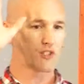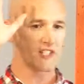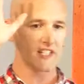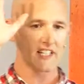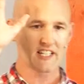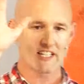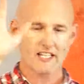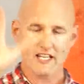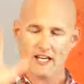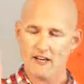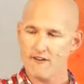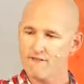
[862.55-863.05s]
to
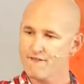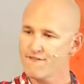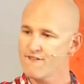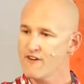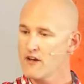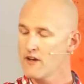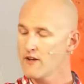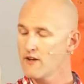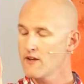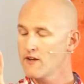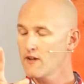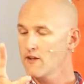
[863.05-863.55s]
give
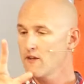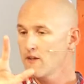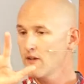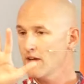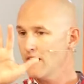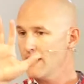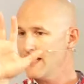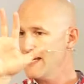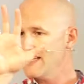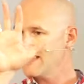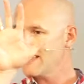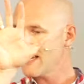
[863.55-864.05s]

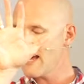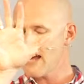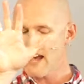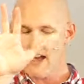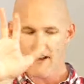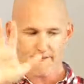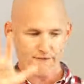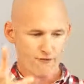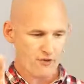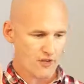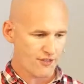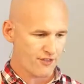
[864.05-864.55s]
his
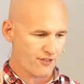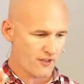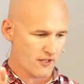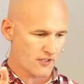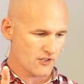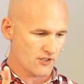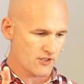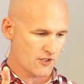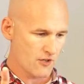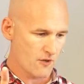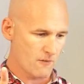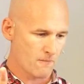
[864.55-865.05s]
everything
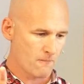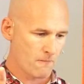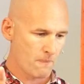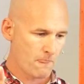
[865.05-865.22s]
to.